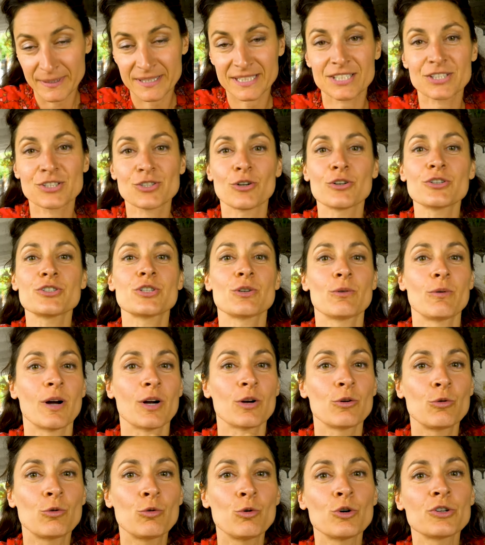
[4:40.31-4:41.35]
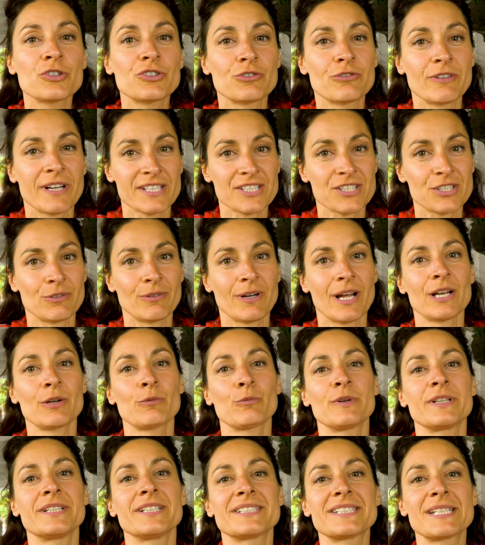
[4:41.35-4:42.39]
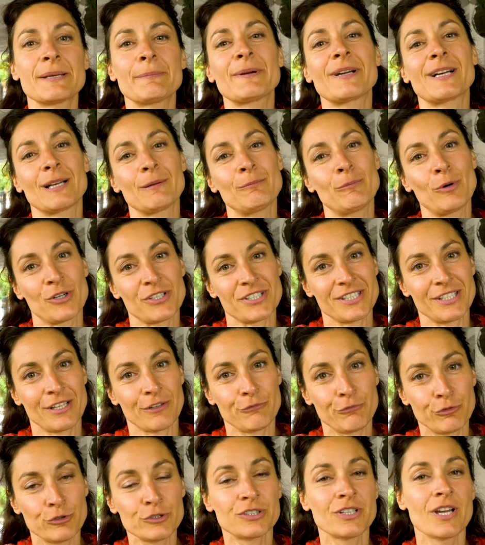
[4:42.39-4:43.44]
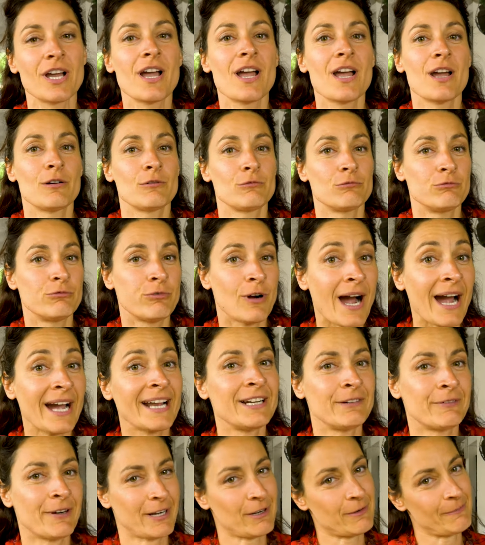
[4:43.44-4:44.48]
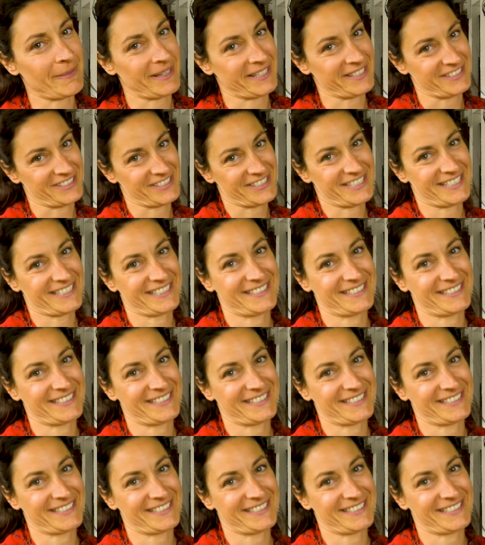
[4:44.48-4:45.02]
but it's also a good restaurant with a typical Bosnian food. Highly recommended.